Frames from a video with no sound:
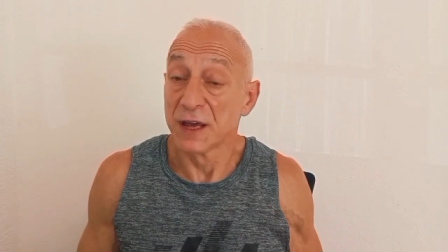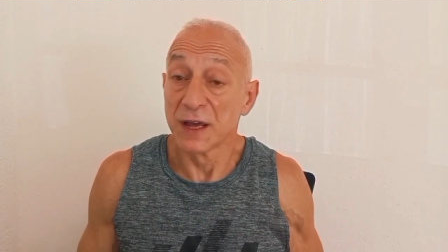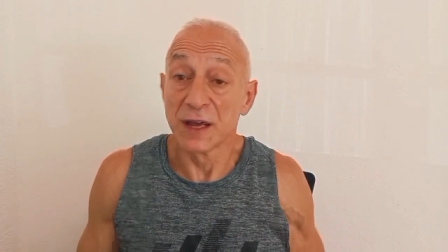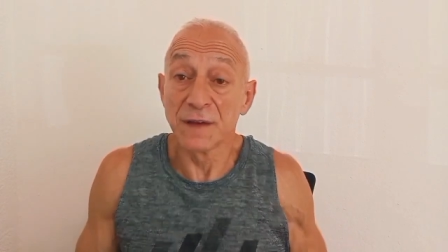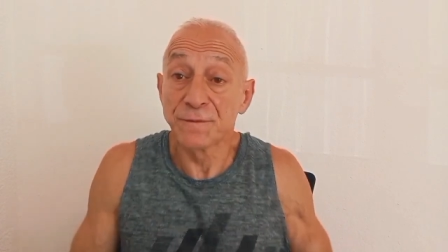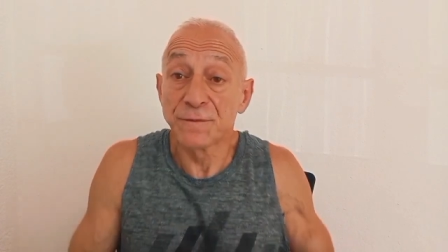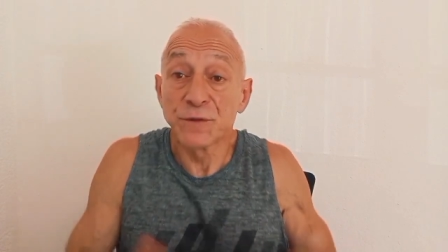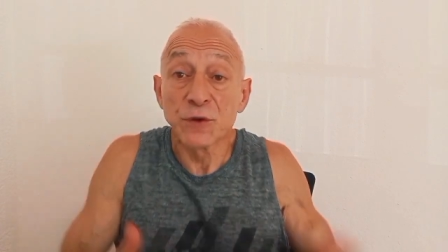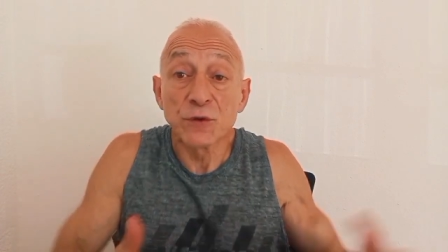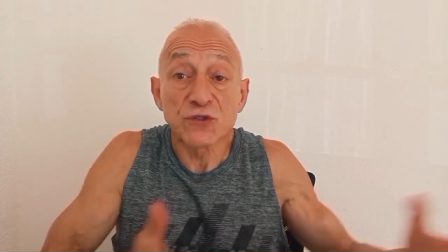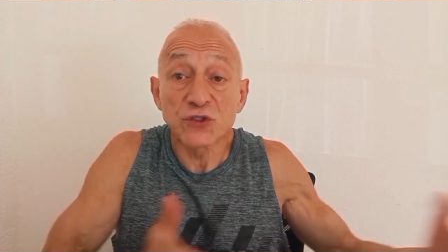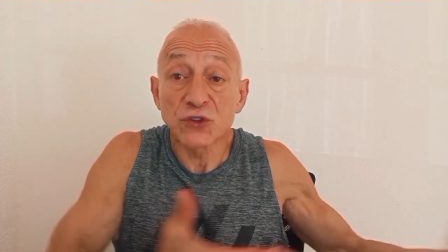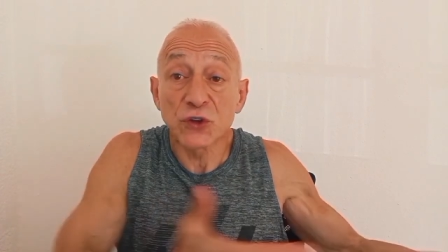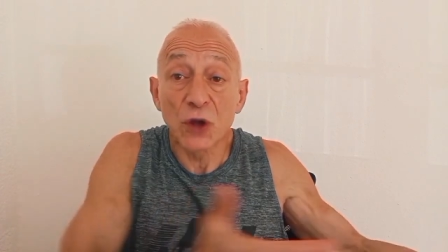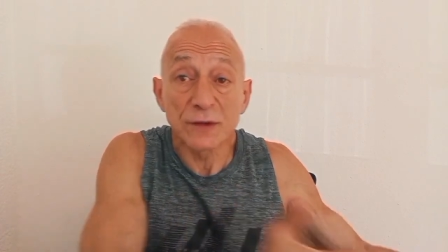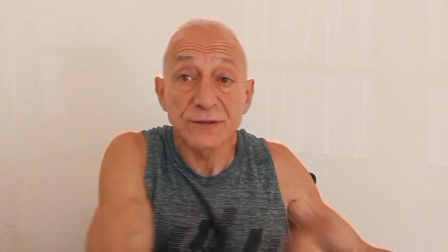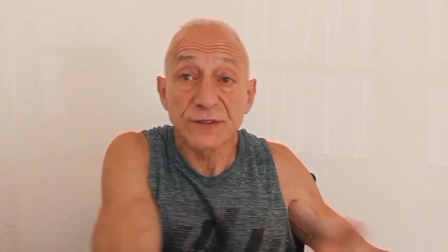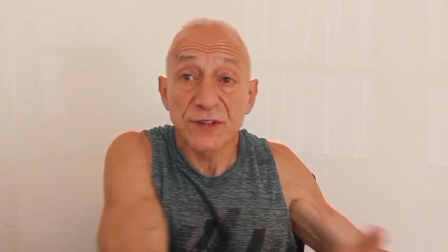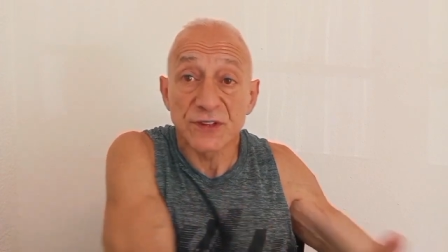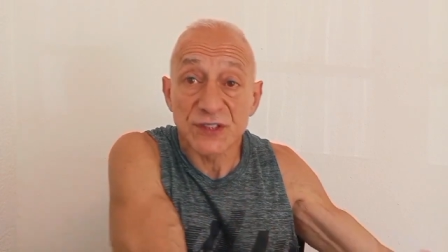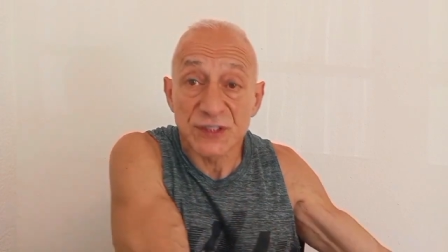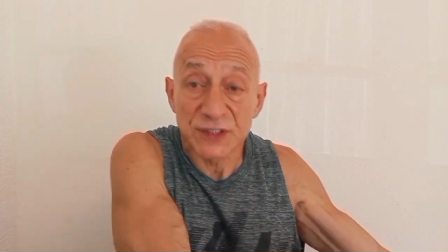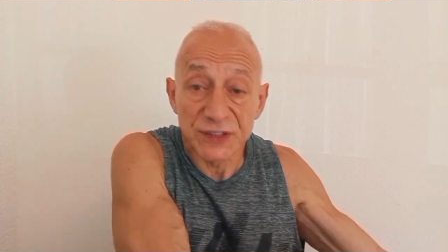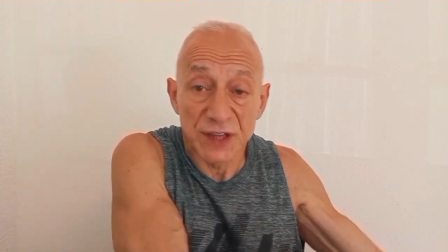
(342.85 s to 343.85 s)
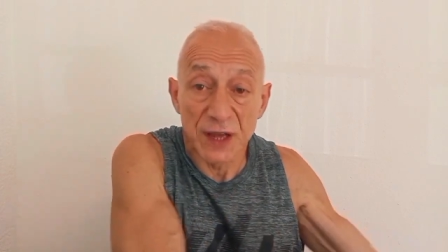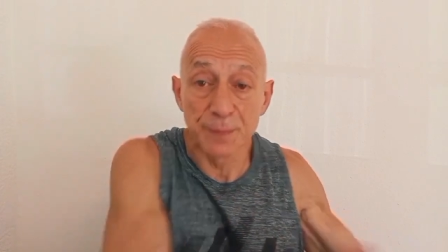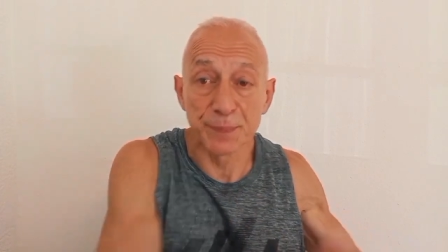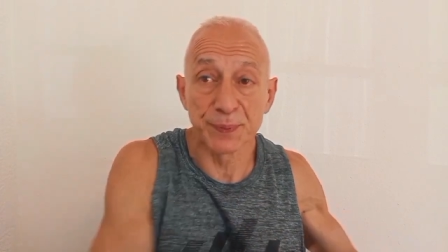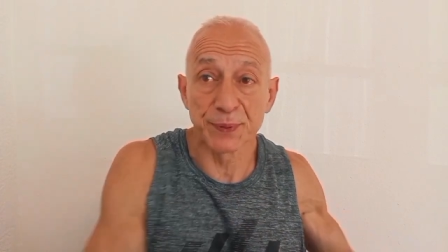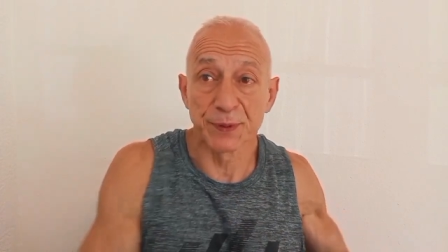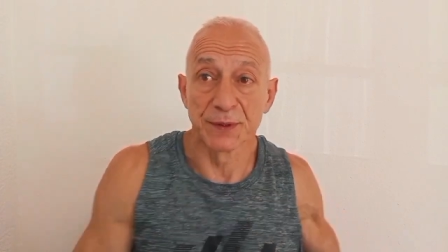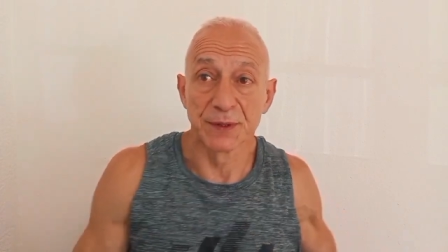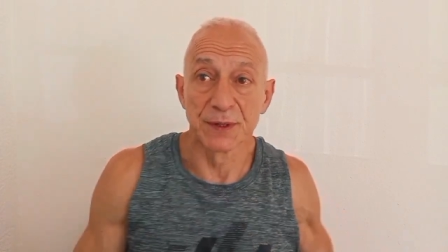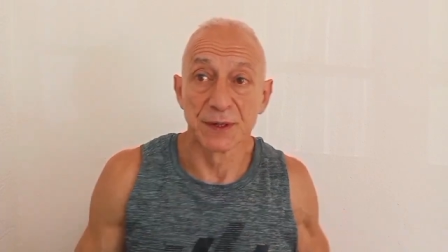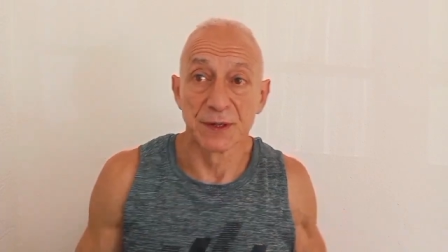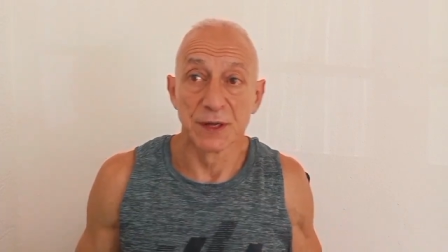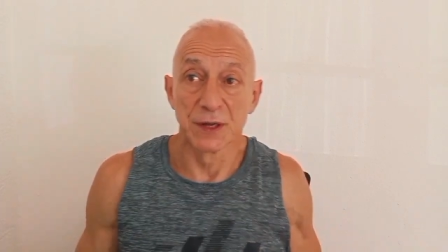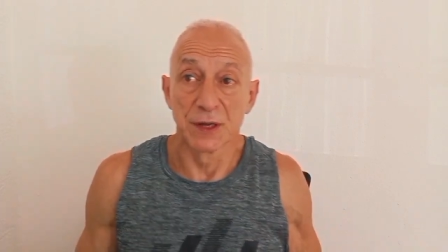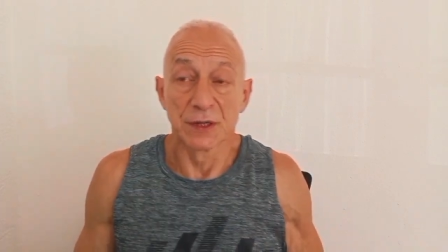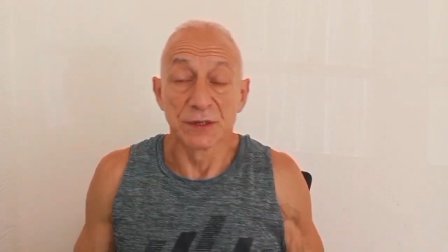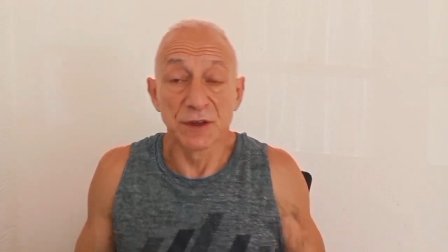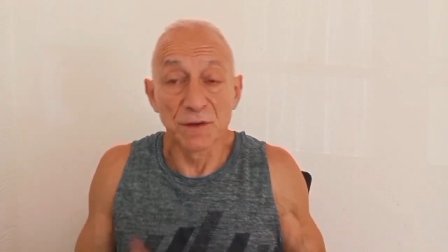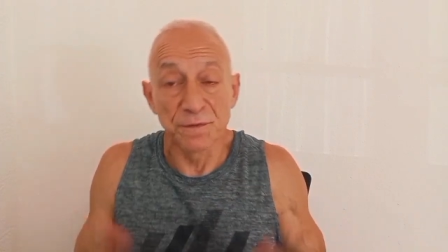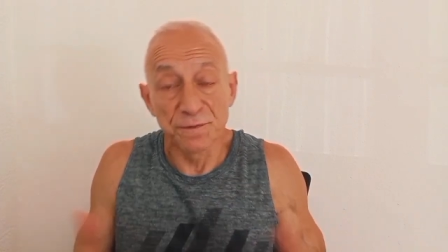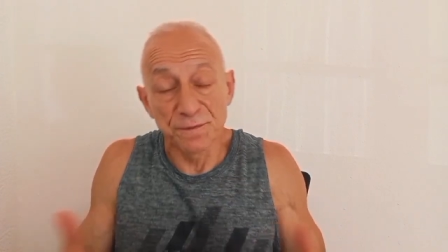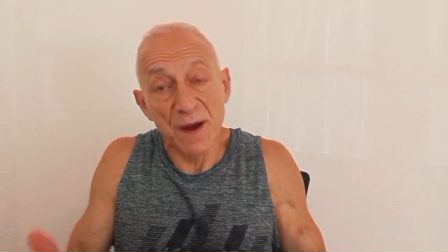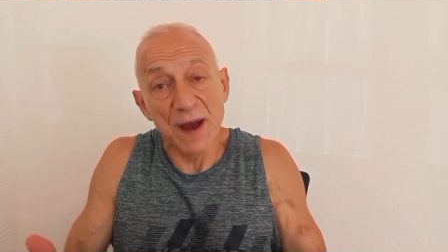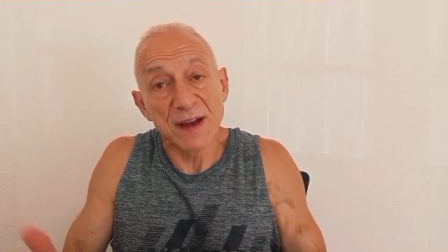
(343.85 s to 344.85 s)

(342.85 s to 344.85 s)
If you start to slip, the